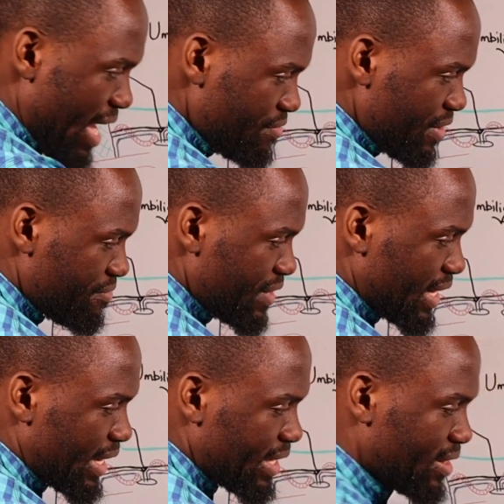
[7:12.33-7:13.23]
every
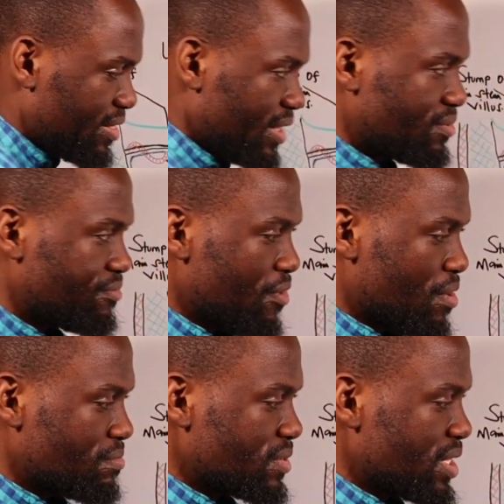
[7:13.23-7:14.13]
villi that
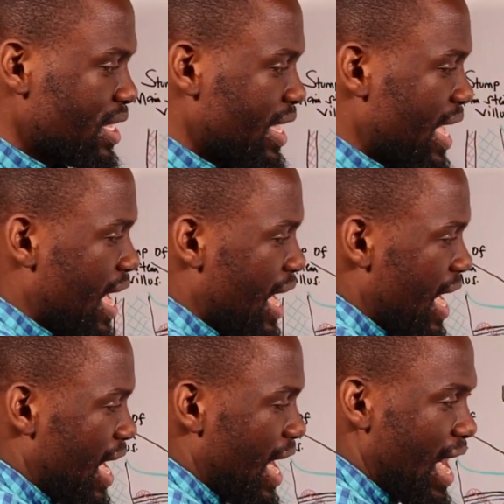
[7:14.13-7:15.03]
forms
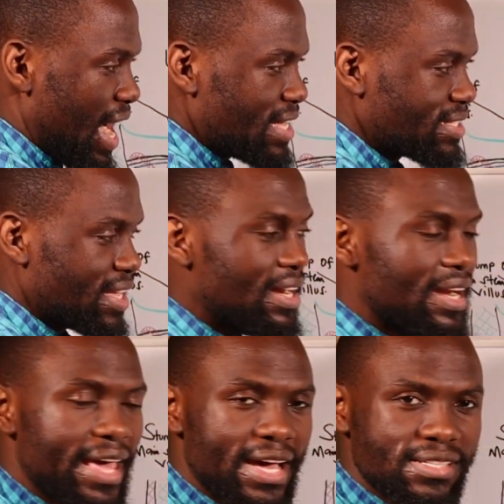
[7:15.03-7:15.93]
has
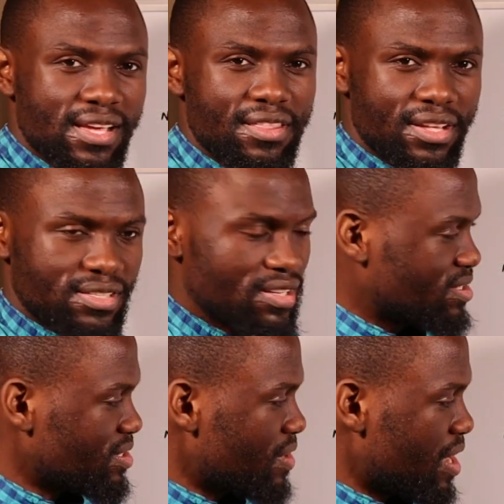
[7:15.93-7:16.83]
layers that
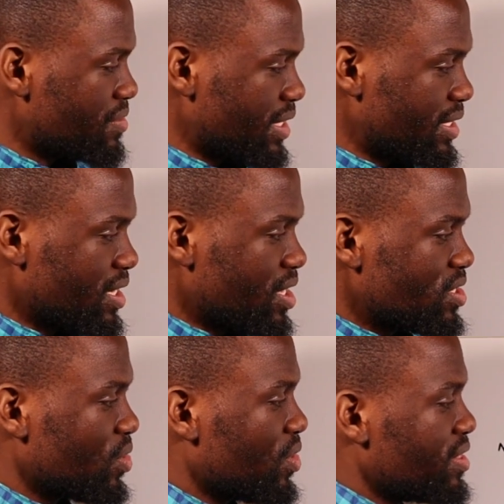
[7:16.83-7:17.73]
surround it.
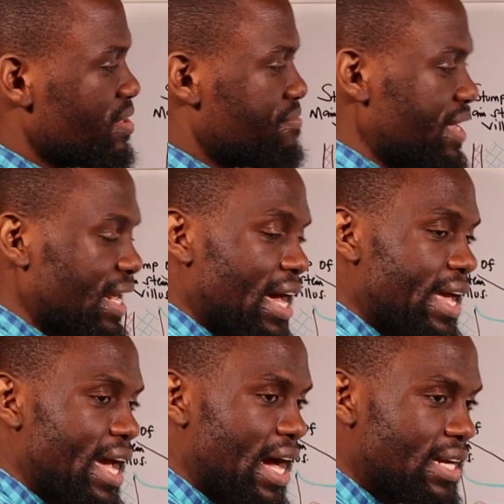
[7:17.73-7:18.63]
So the
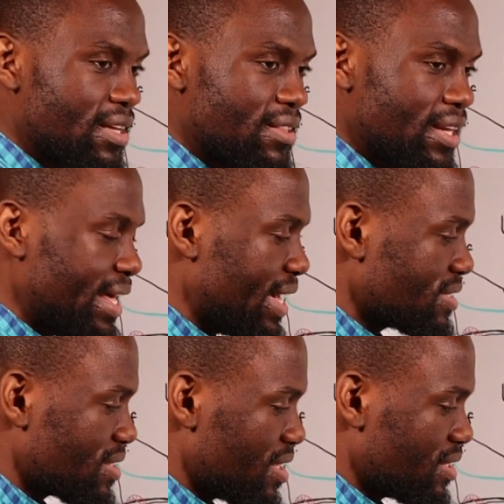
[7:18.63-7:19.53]
villi and the
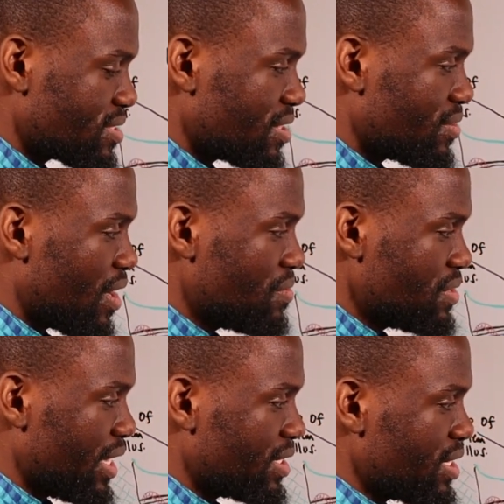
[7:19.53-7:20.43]
layers that
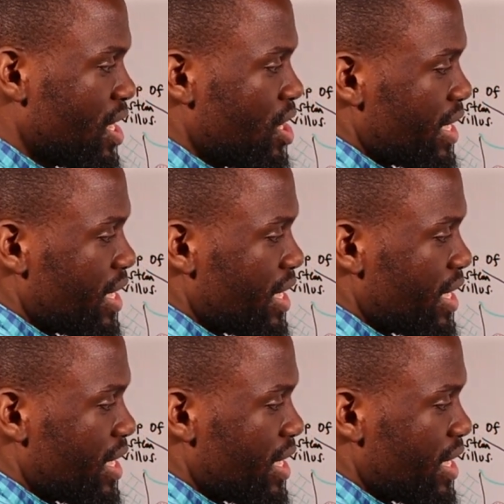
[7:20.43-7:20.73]
surround it